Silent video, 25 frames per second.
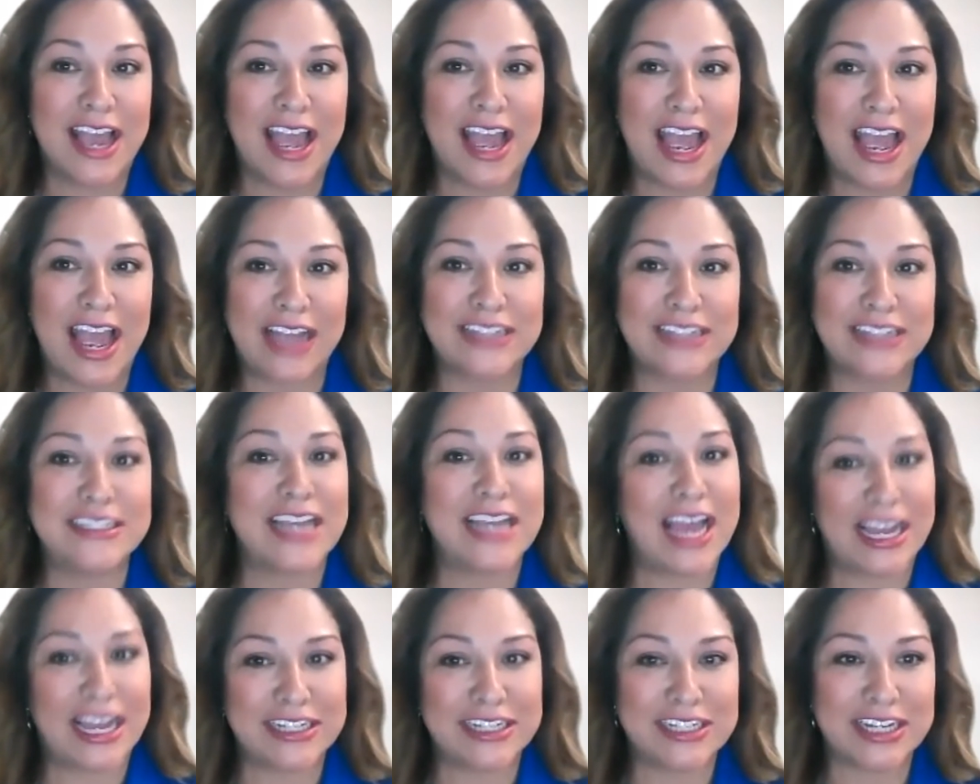and
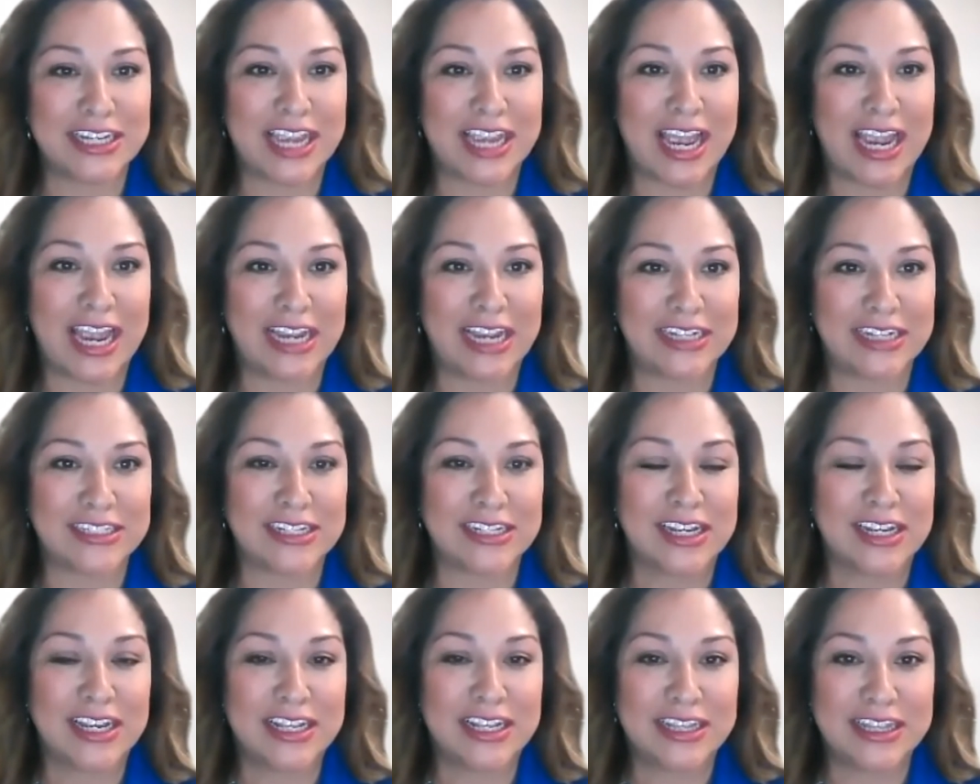to educate
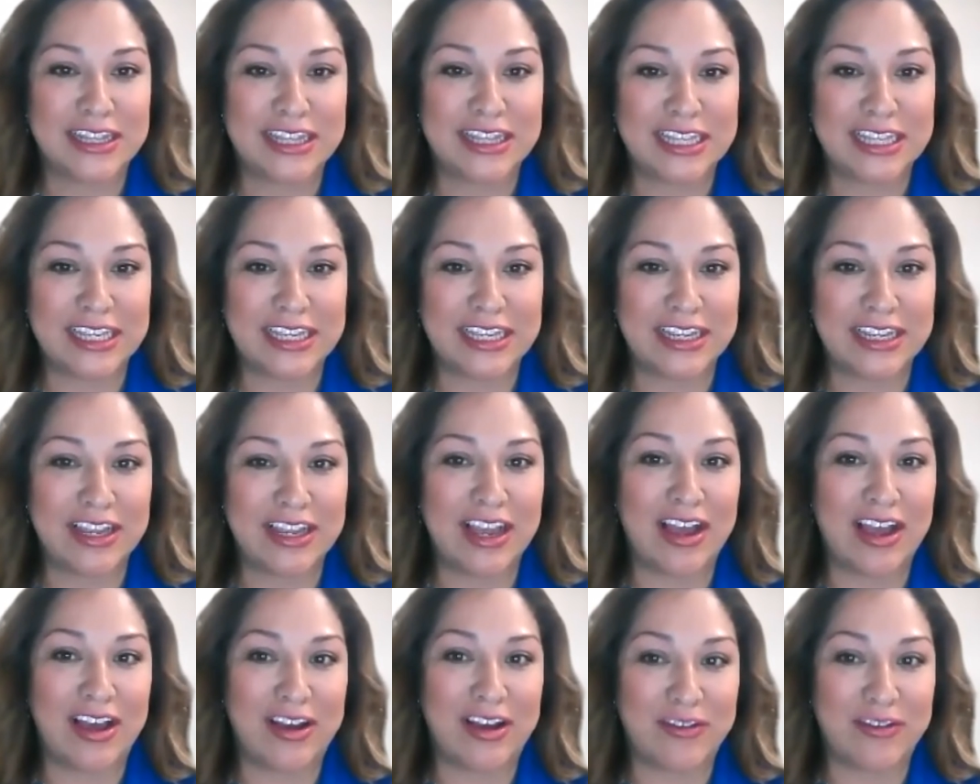the
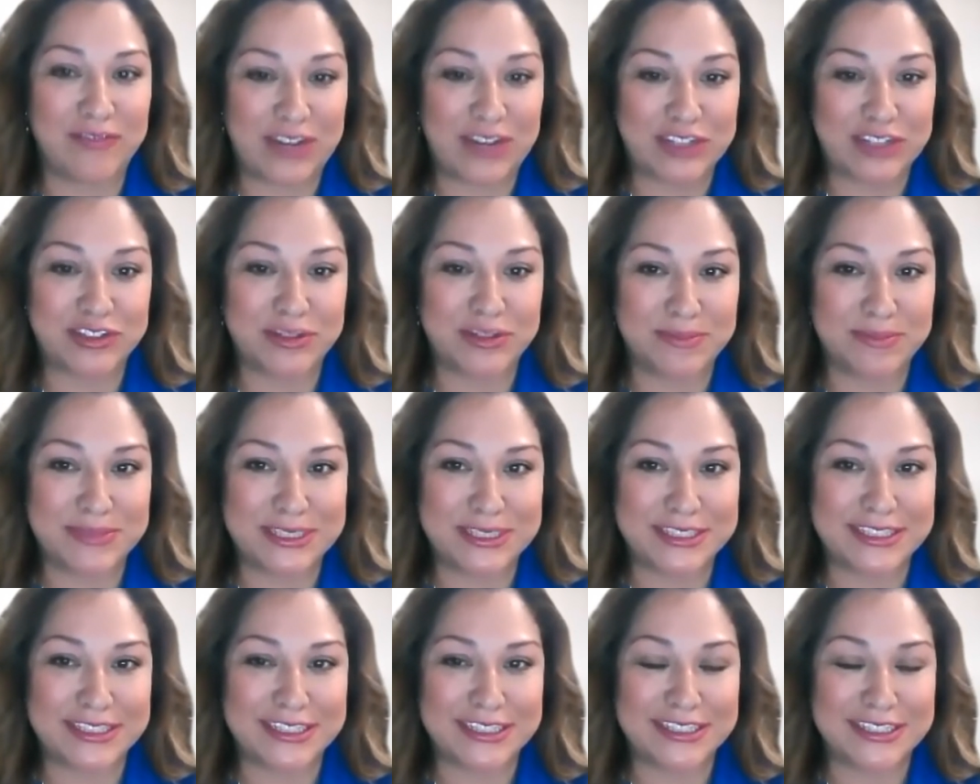uh, veteran
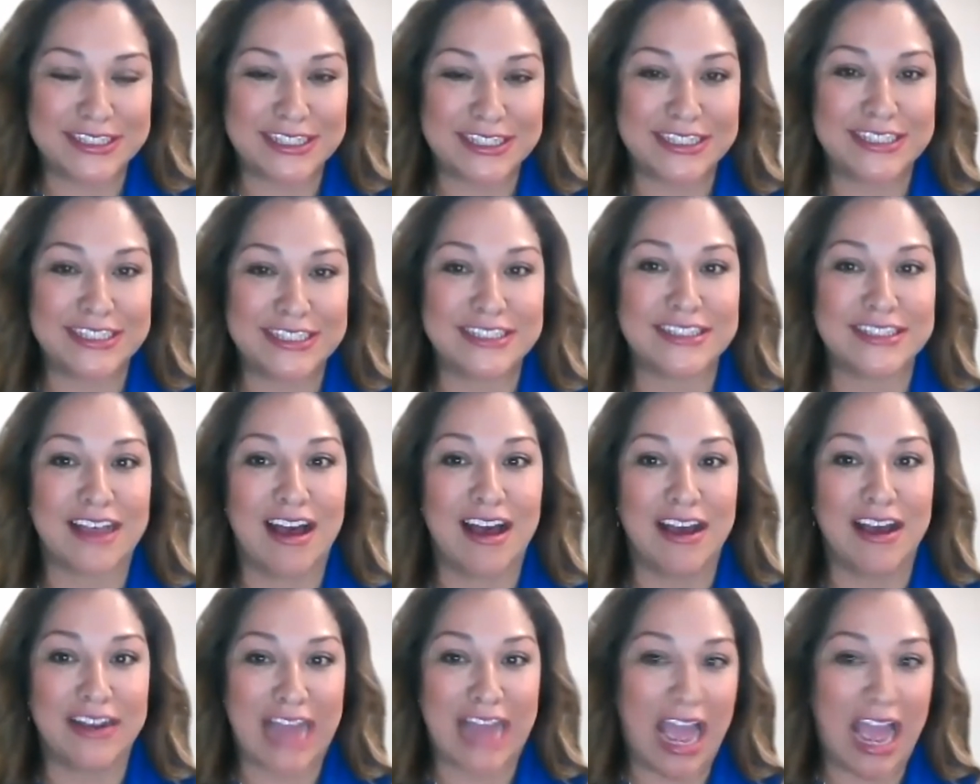businesses
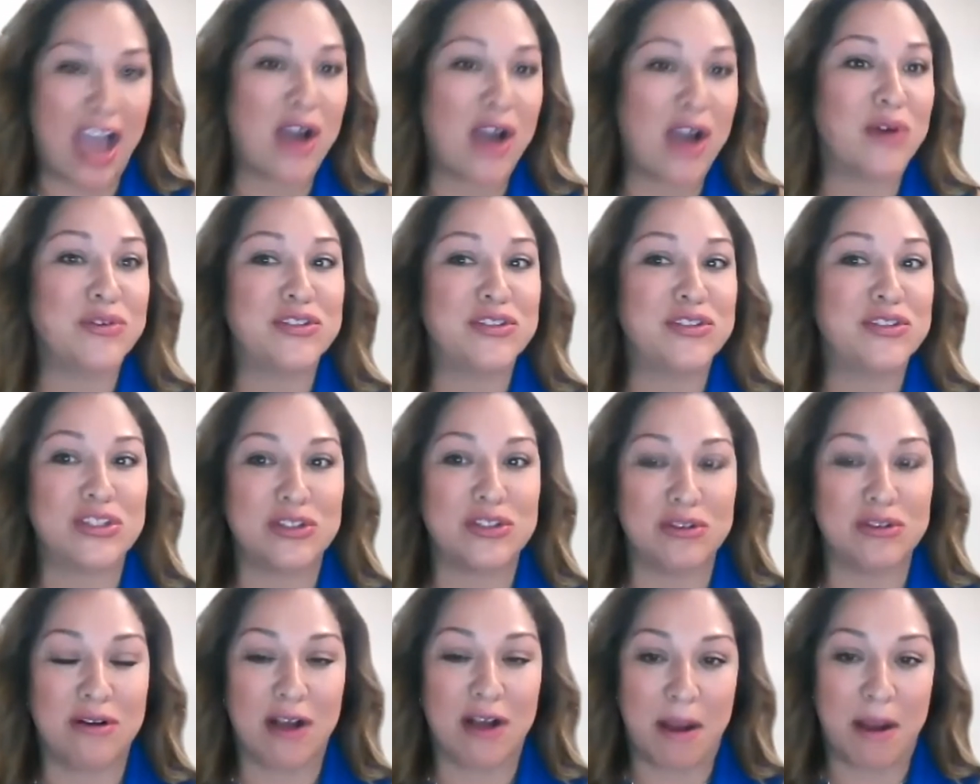on how
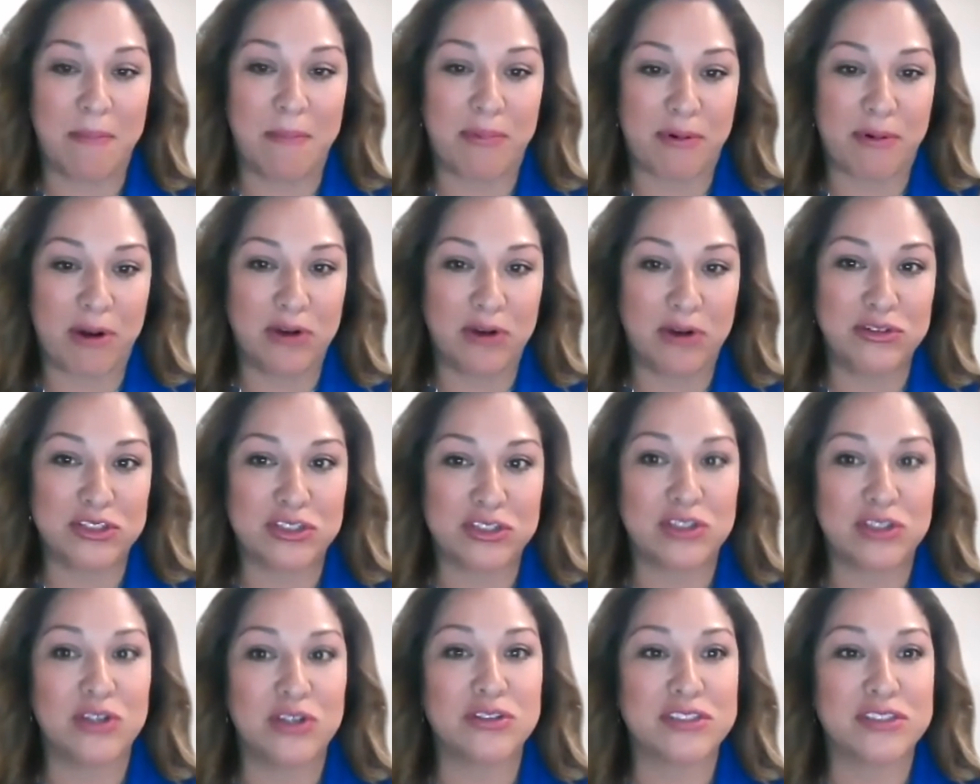to approach
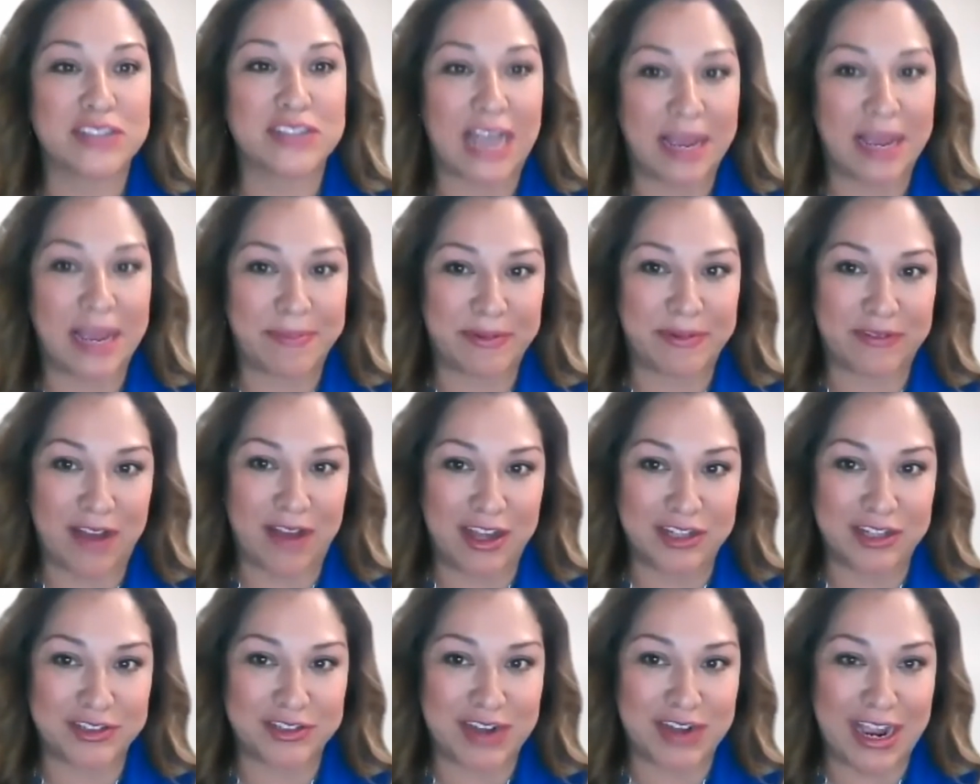those type of
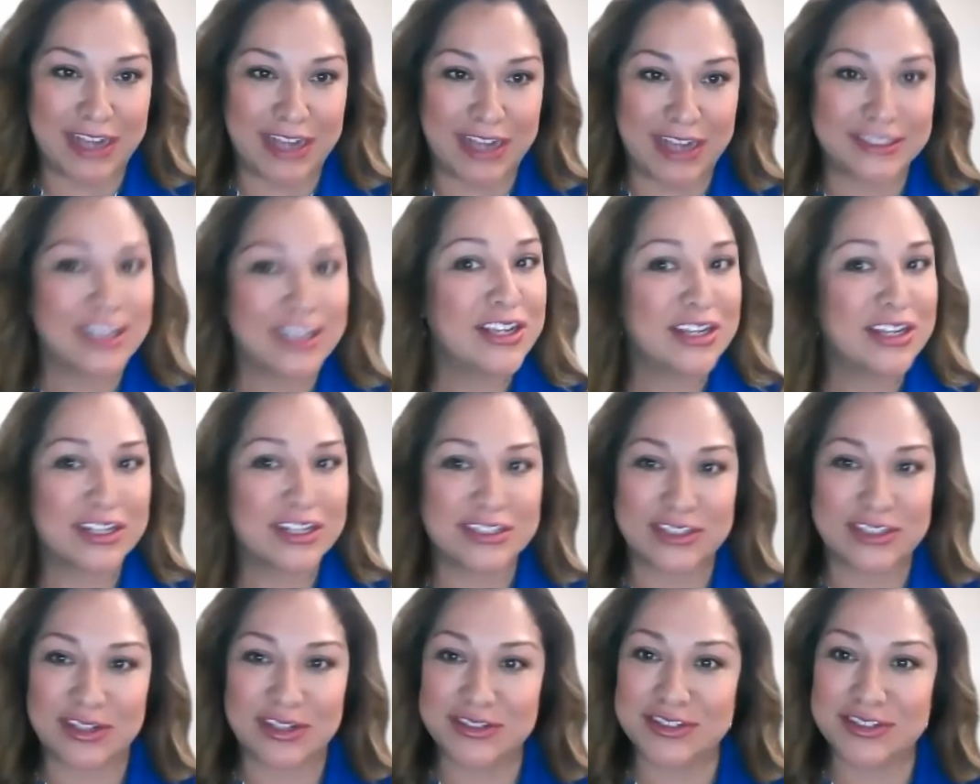contracts
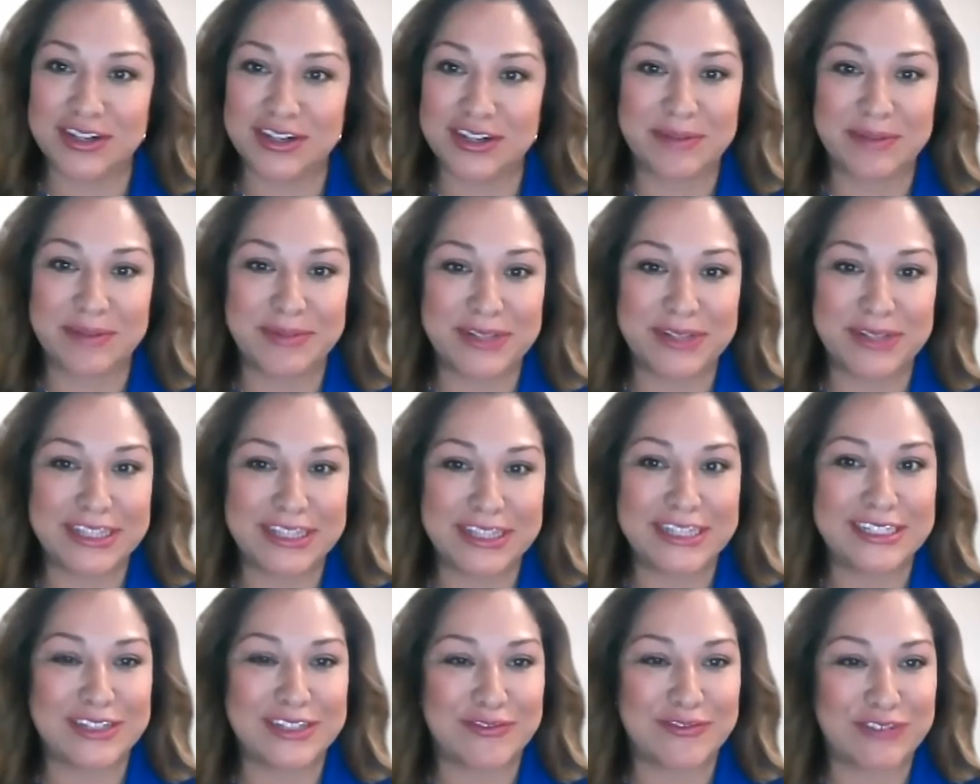because those are
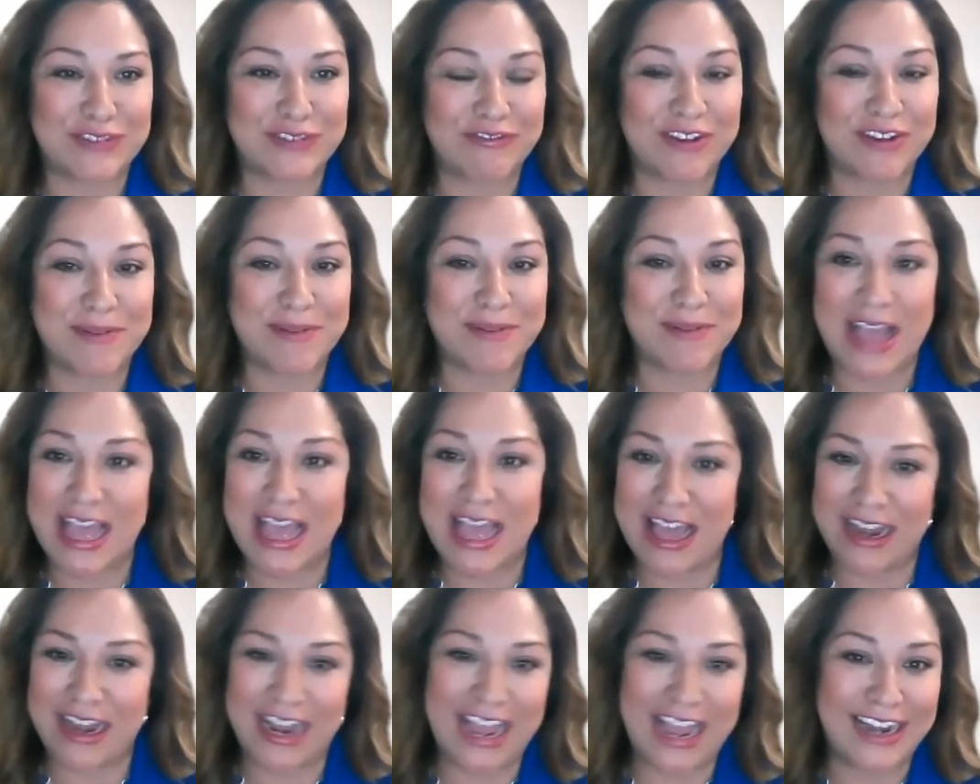completely different from
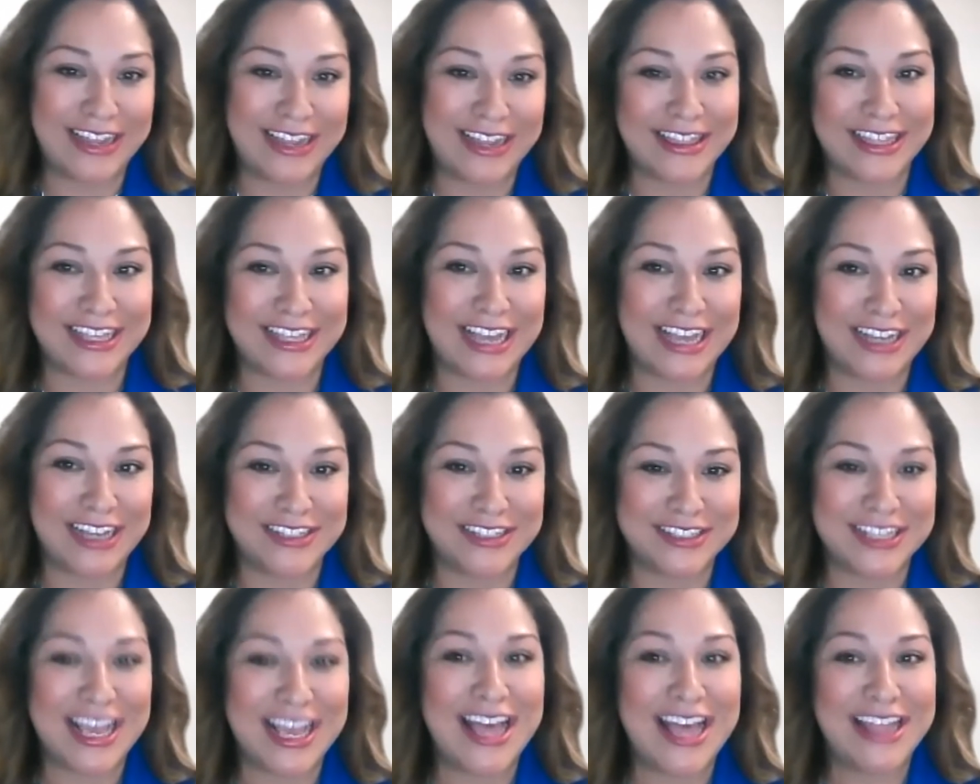a- anything else